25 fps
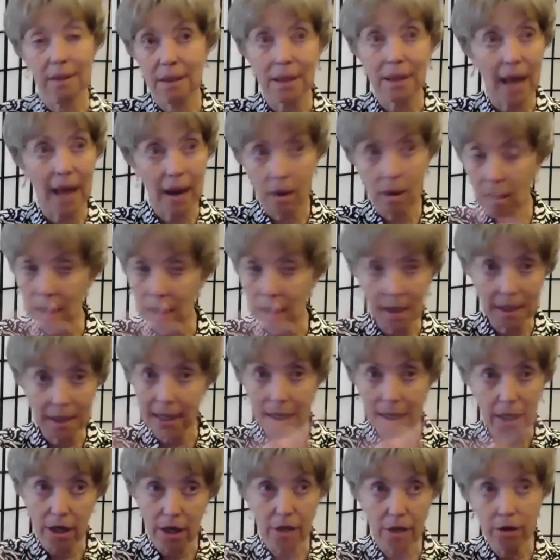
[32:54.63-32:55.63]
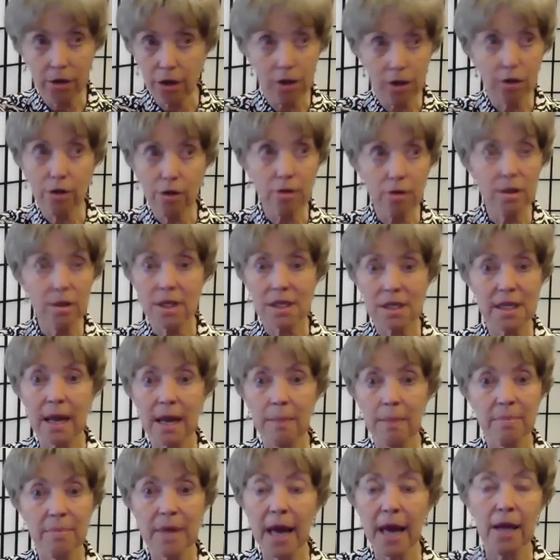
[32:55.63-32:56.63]
like you, you do the
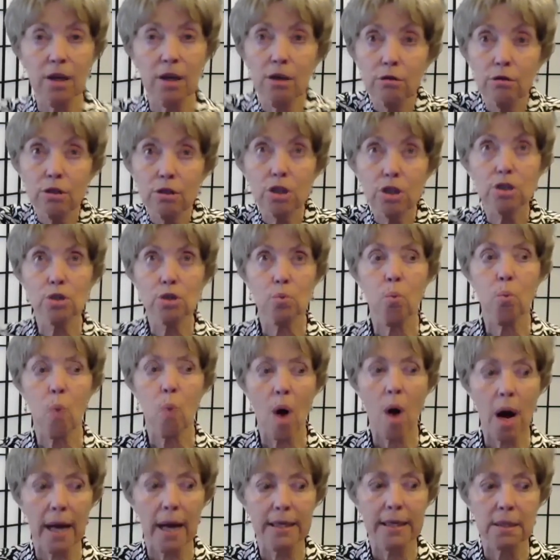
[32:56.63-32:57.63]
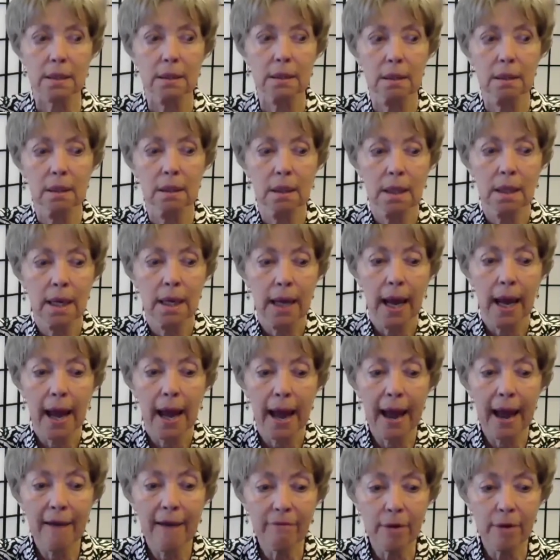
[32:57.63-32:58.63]
same thing. You just want
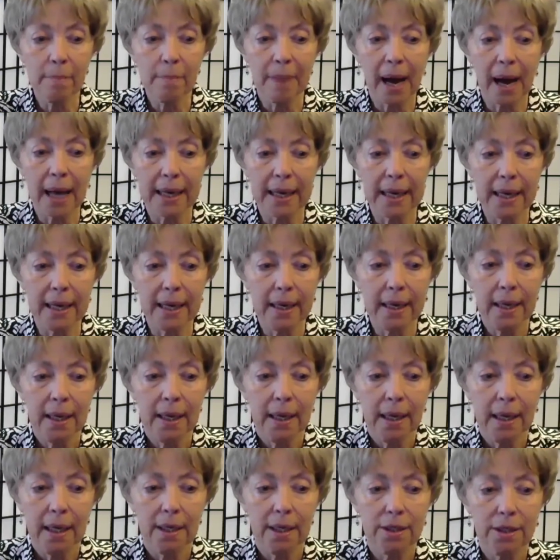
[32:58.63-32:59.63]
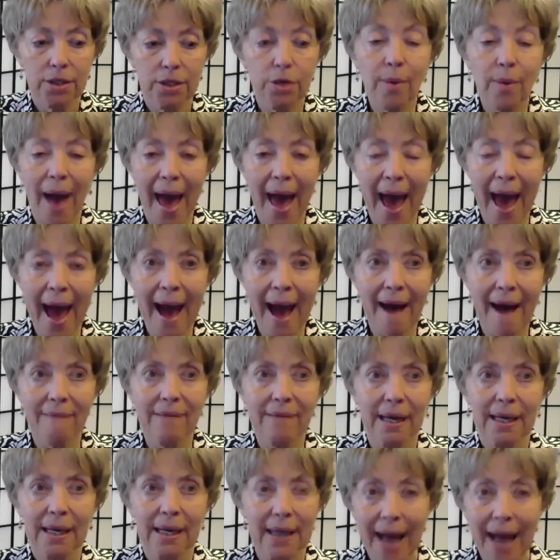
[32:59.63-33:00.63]
everybody to
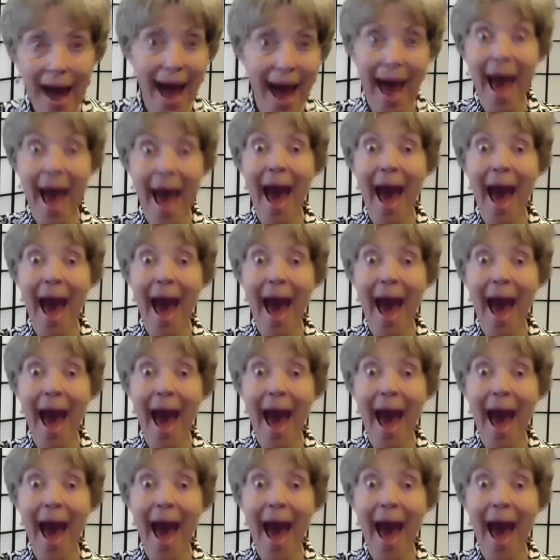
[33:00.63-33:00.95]
have a